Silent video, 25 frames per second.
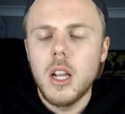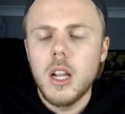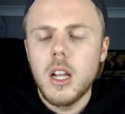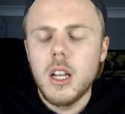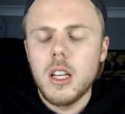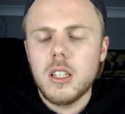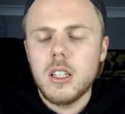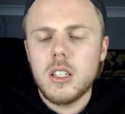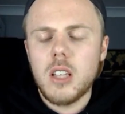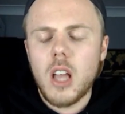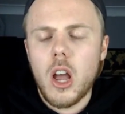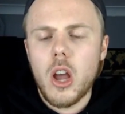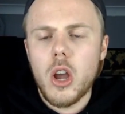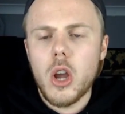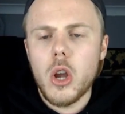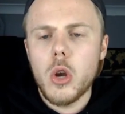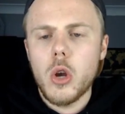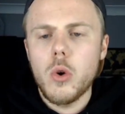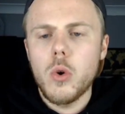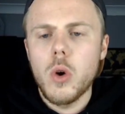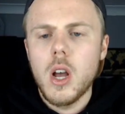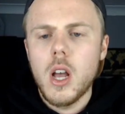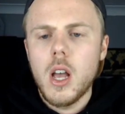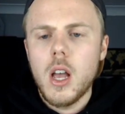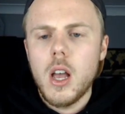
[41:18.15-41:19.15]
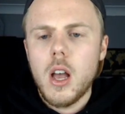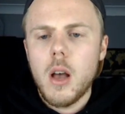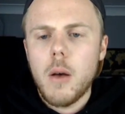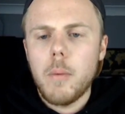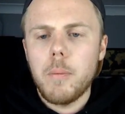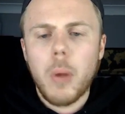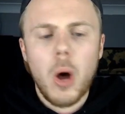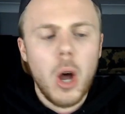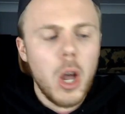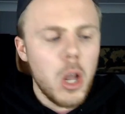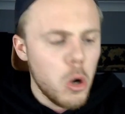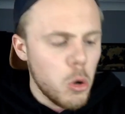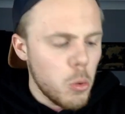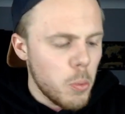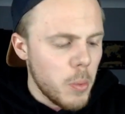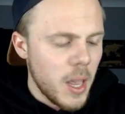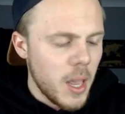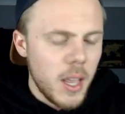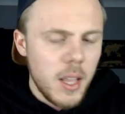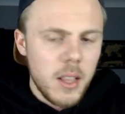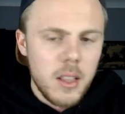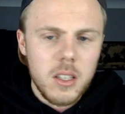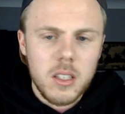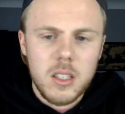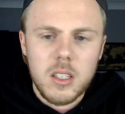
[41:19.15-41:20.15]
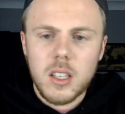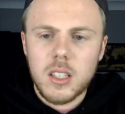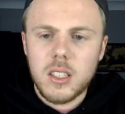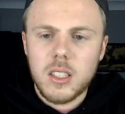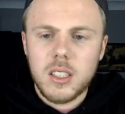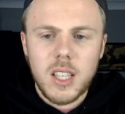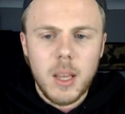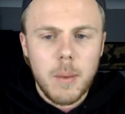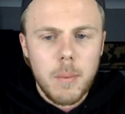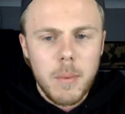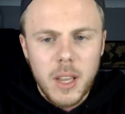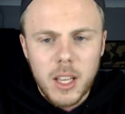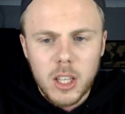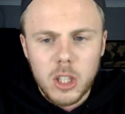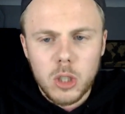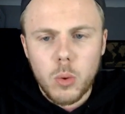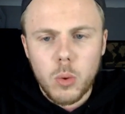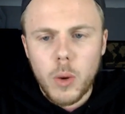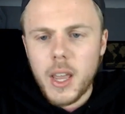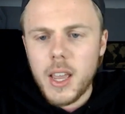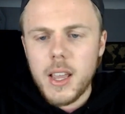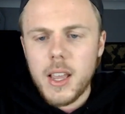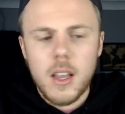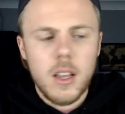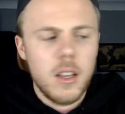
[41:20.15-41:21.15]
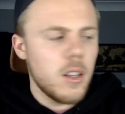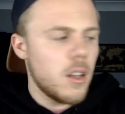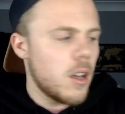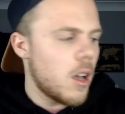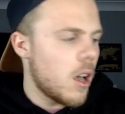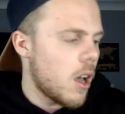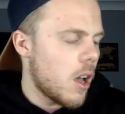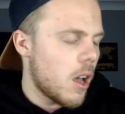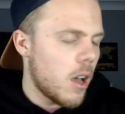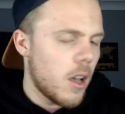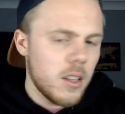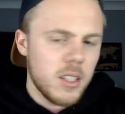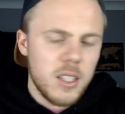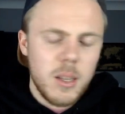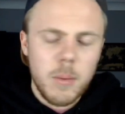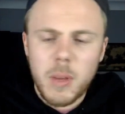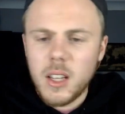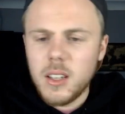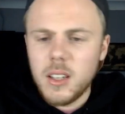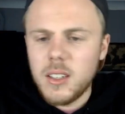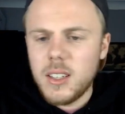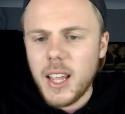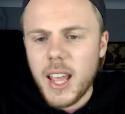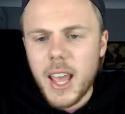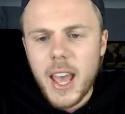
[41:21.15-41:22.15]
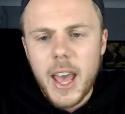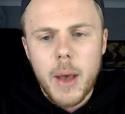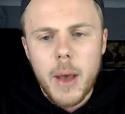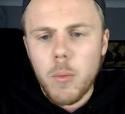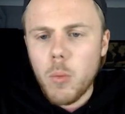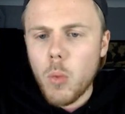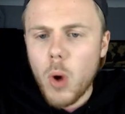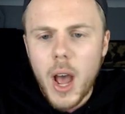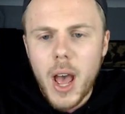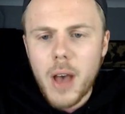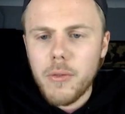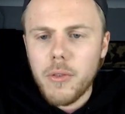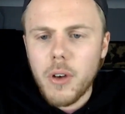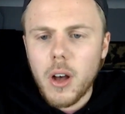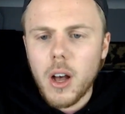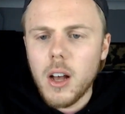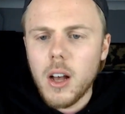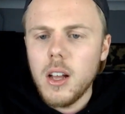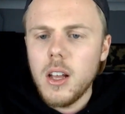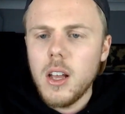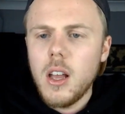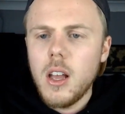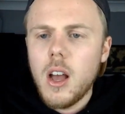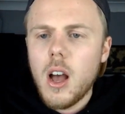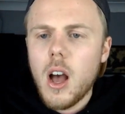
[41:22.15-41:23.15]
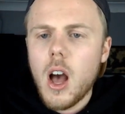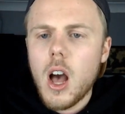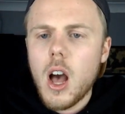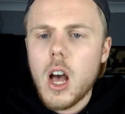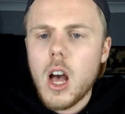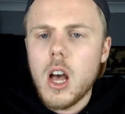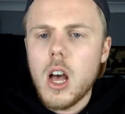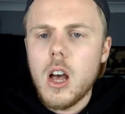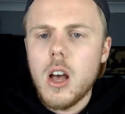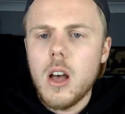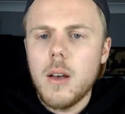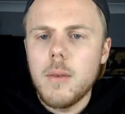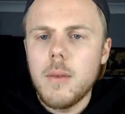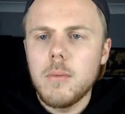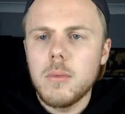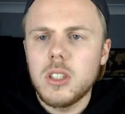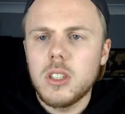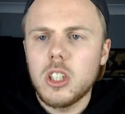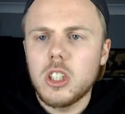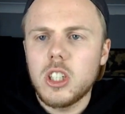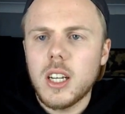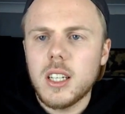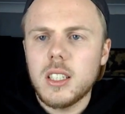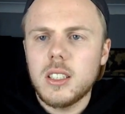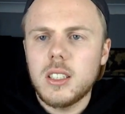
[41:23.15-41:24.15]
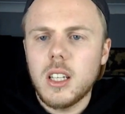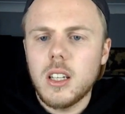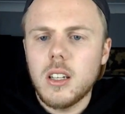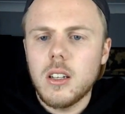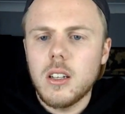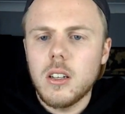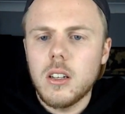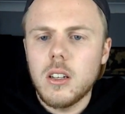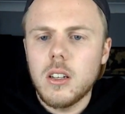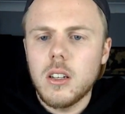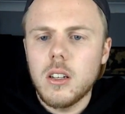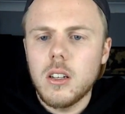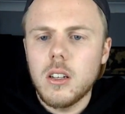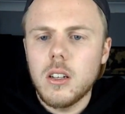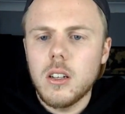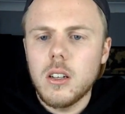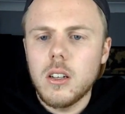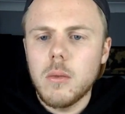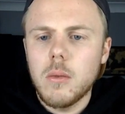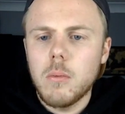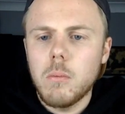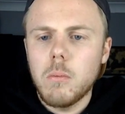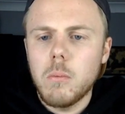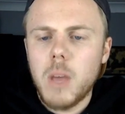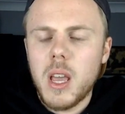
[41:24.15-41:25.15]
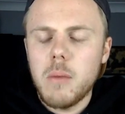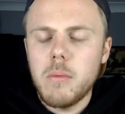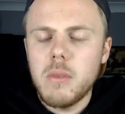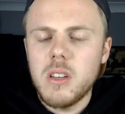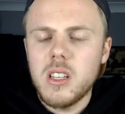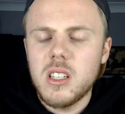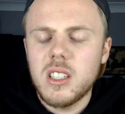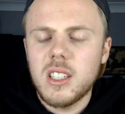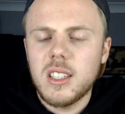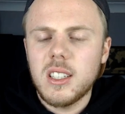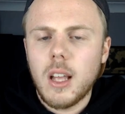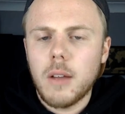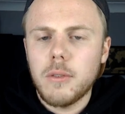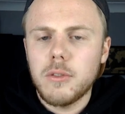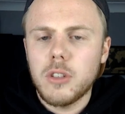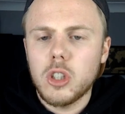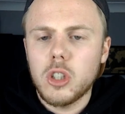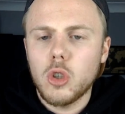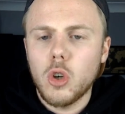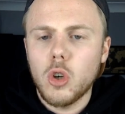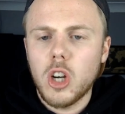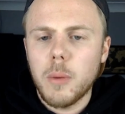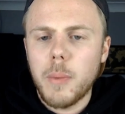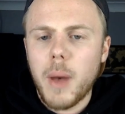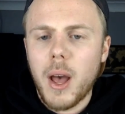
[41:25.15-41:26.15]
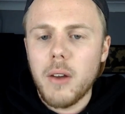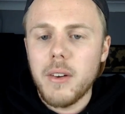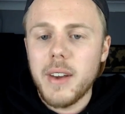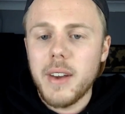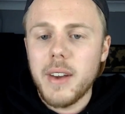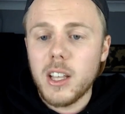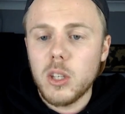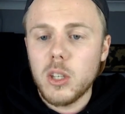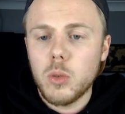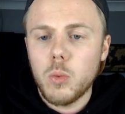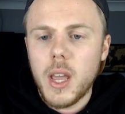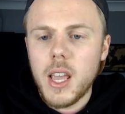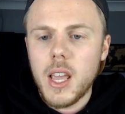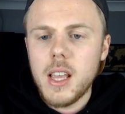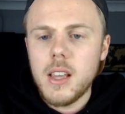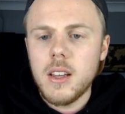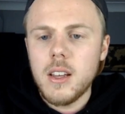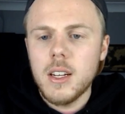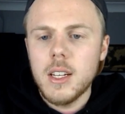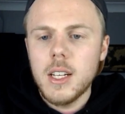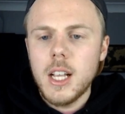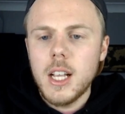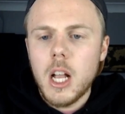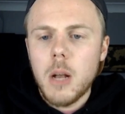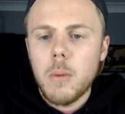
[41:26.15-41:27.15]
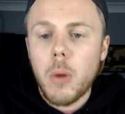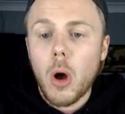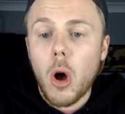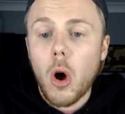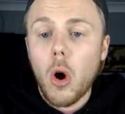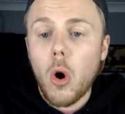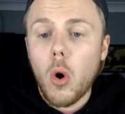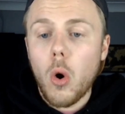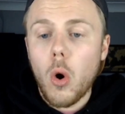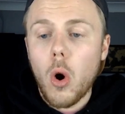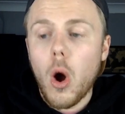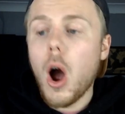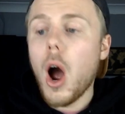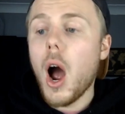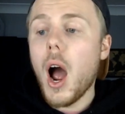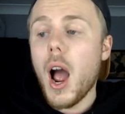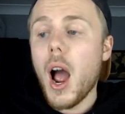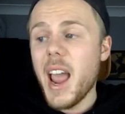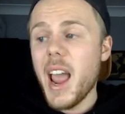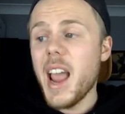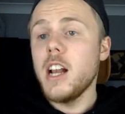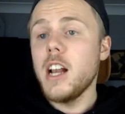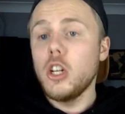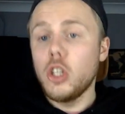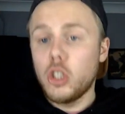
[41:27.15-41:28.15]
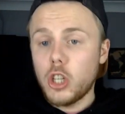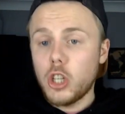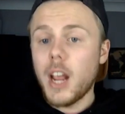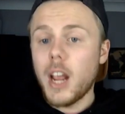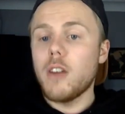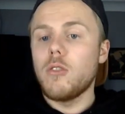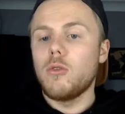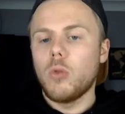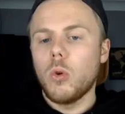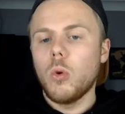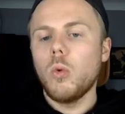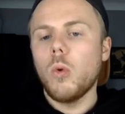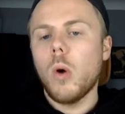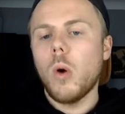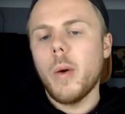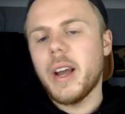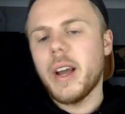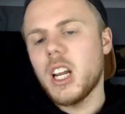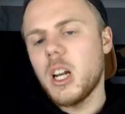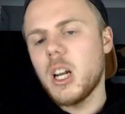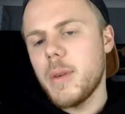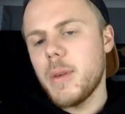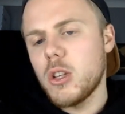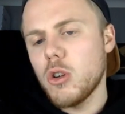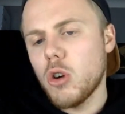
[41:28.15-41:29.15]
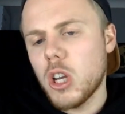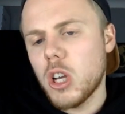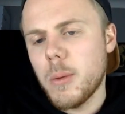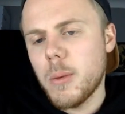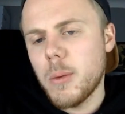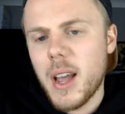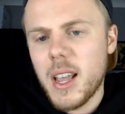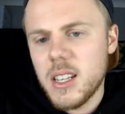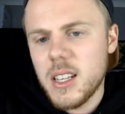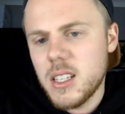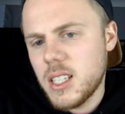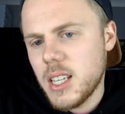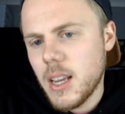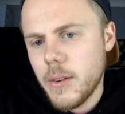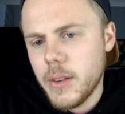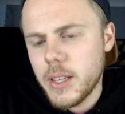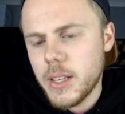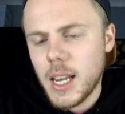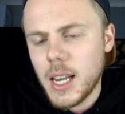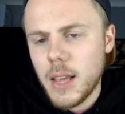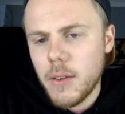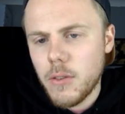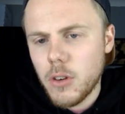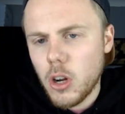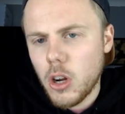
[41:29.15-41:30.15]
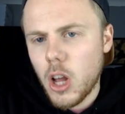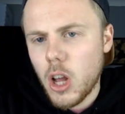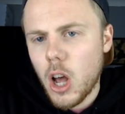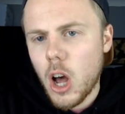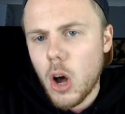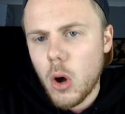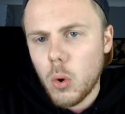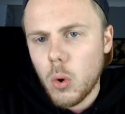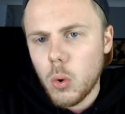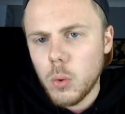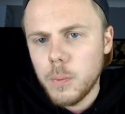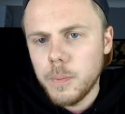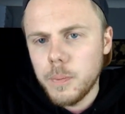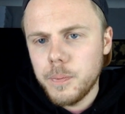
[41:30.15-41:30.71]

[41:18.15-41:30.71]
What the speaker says: So, by all means, send me a tweet, send me a DM, whatever, suggesting maybe stuff to talk about next week. But in general, what we're going to be talking about is Series 11 on a whole.